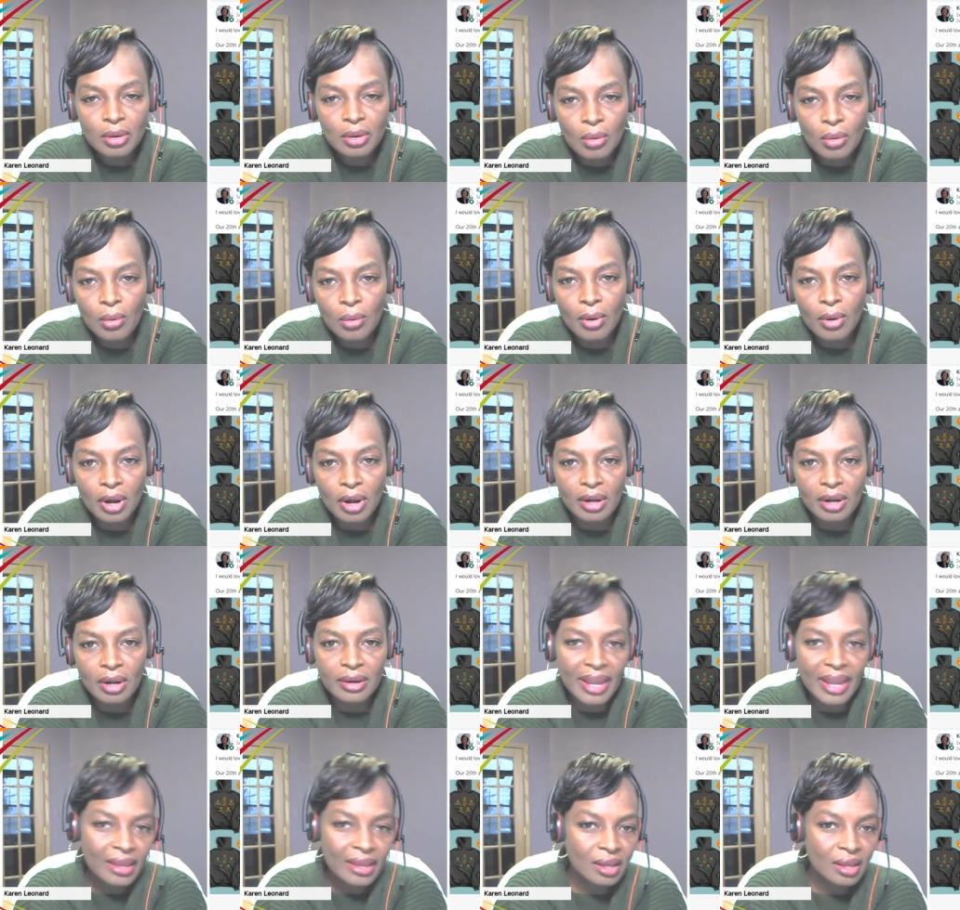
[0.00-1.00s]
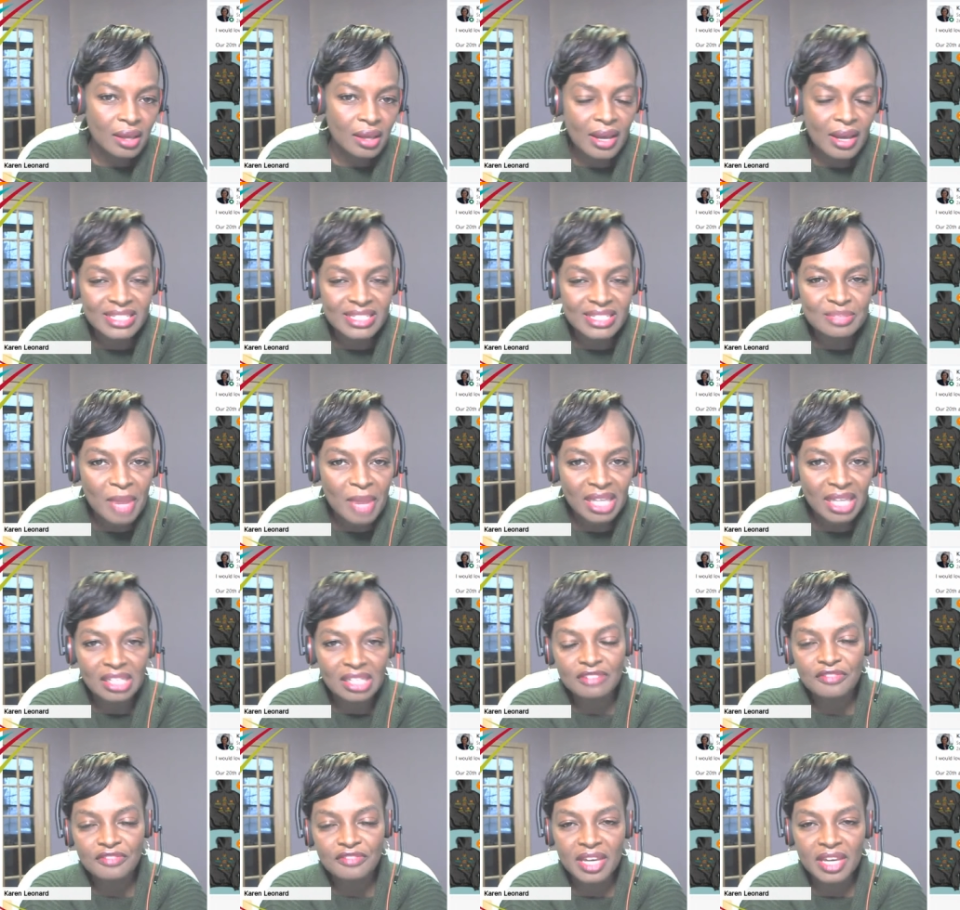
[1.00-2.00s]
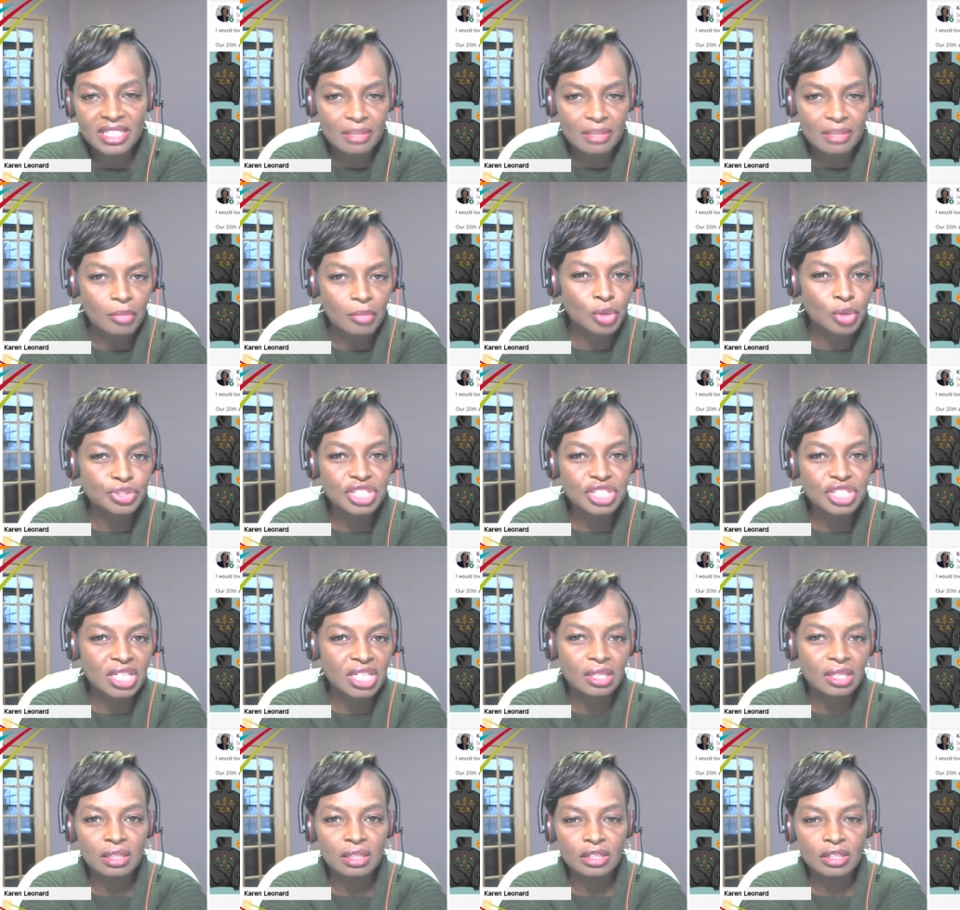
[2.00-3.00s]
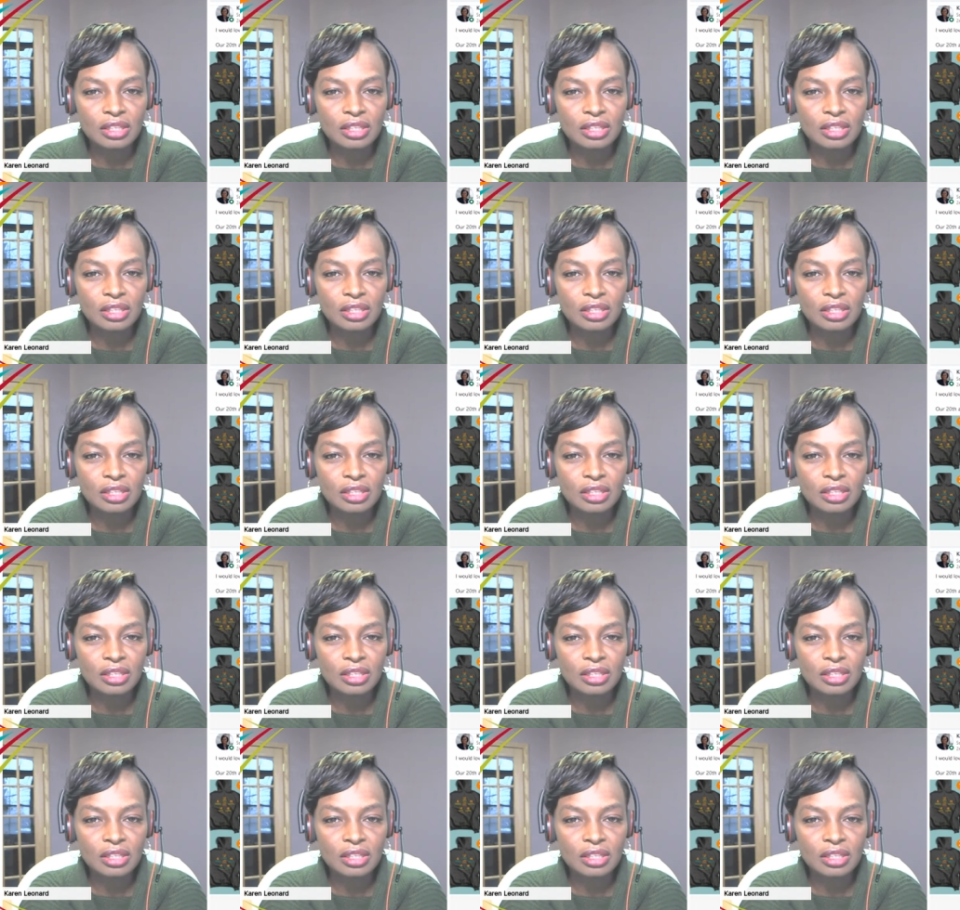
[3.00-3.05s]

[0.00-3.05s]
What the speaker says: or smiley face emoji.